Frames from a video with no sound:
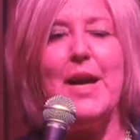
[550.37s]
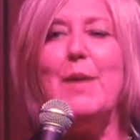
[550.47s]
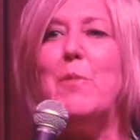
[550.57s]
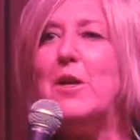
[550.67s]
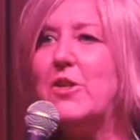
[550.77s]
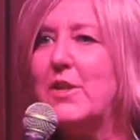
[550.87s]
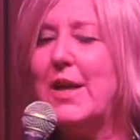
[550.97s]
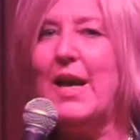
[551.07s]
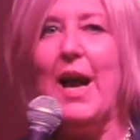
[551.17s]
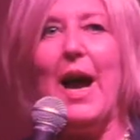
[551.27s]
Time marches.
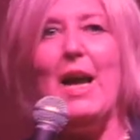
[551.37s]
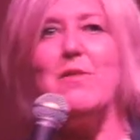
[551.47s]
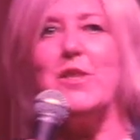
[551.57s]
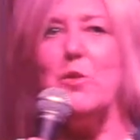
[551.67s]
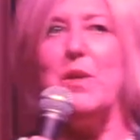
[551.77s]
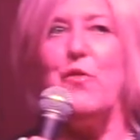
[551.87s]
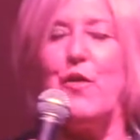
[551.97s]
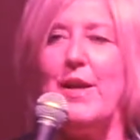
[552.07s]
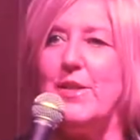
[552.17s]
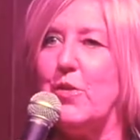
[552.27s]
I have so many
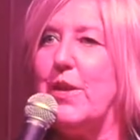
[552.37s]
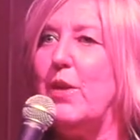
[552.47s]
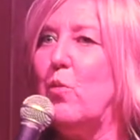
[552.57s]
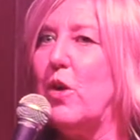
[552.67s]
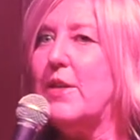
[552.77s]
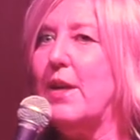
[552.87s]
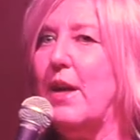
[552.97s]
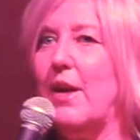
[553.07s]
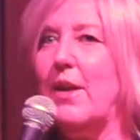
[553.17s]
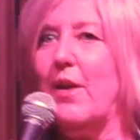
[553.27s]
friends who are getting work
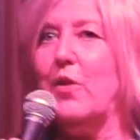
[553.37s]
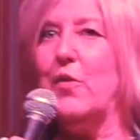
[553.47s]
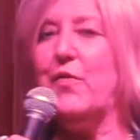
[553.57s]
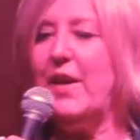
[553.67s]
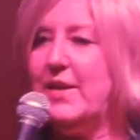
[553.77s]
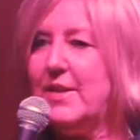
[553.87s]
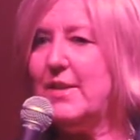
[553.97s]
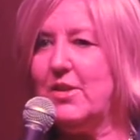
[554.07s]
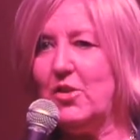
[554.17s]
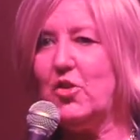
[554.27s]
done on their
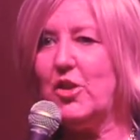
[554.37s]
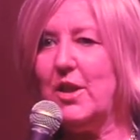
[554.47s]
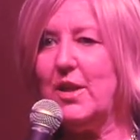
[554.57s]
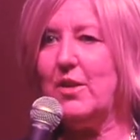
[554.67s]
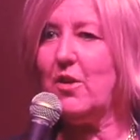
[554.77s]
faces and shit.